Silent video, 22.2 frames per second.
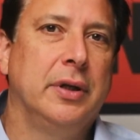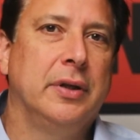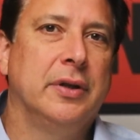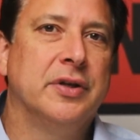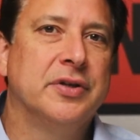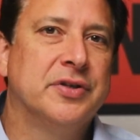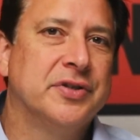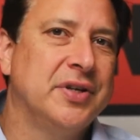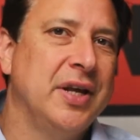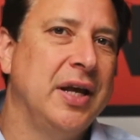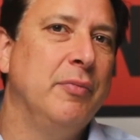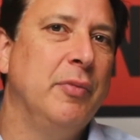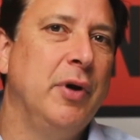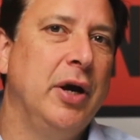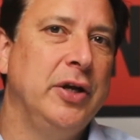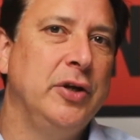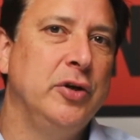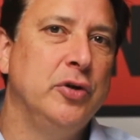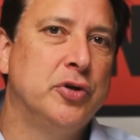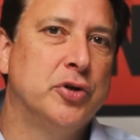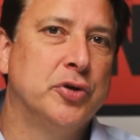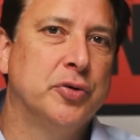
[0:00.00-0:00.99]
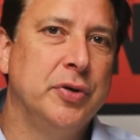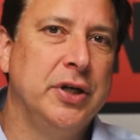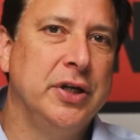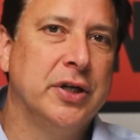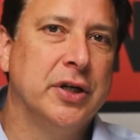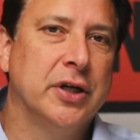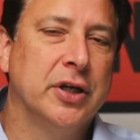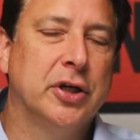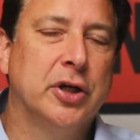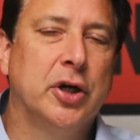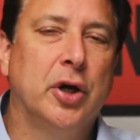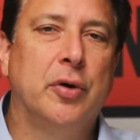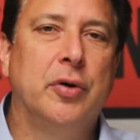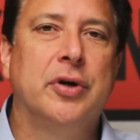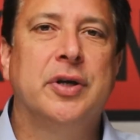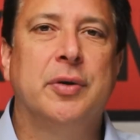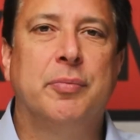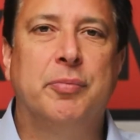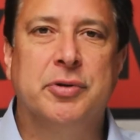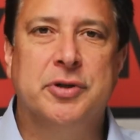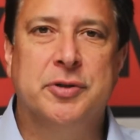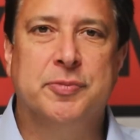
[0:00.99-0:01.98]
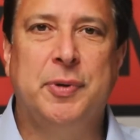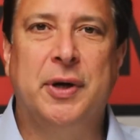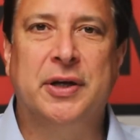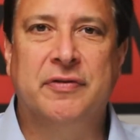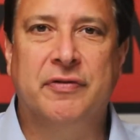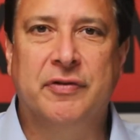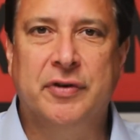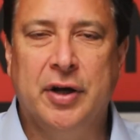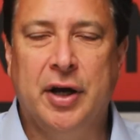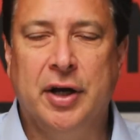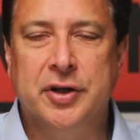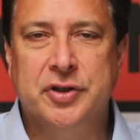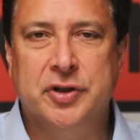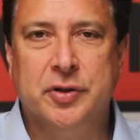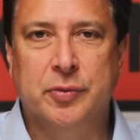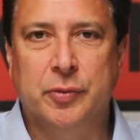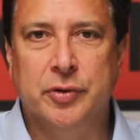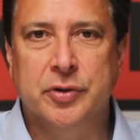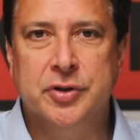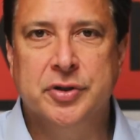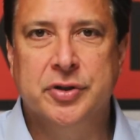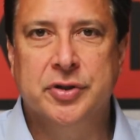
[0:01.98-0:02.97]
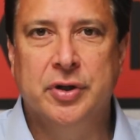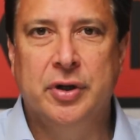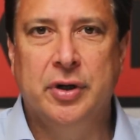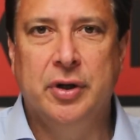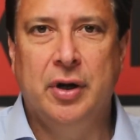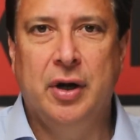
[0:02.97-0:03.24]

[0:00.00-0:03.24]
the same way you treat current and prospective customers